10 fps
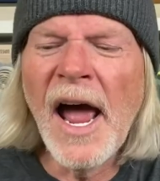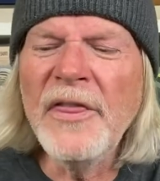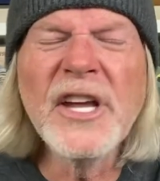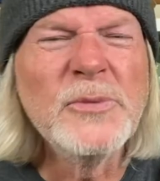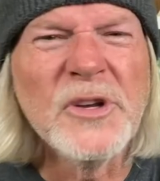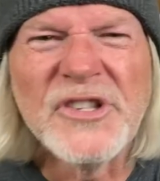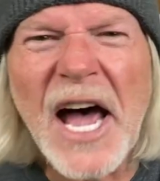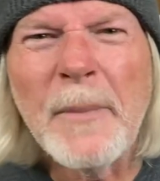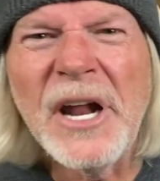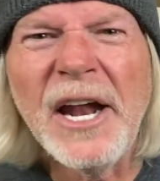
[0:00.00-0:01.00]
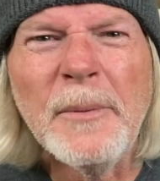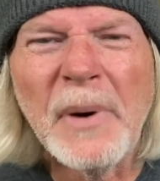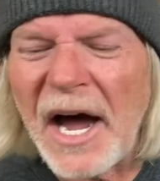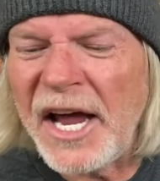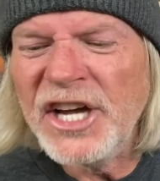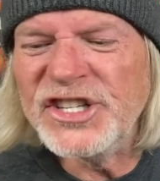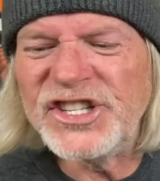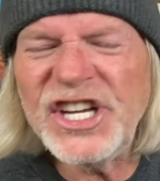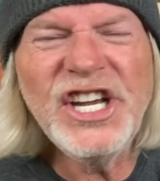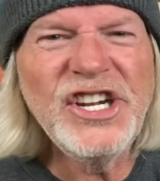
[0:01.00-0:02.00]
and this was nominated by
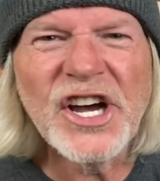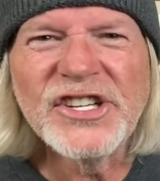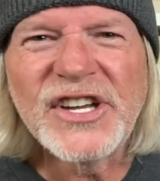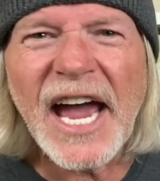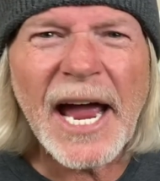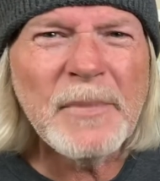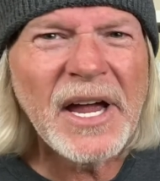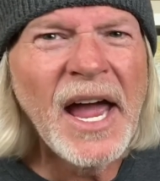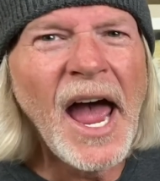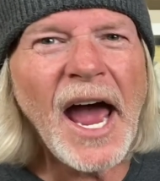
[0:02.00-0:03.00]
Z Does Gaming.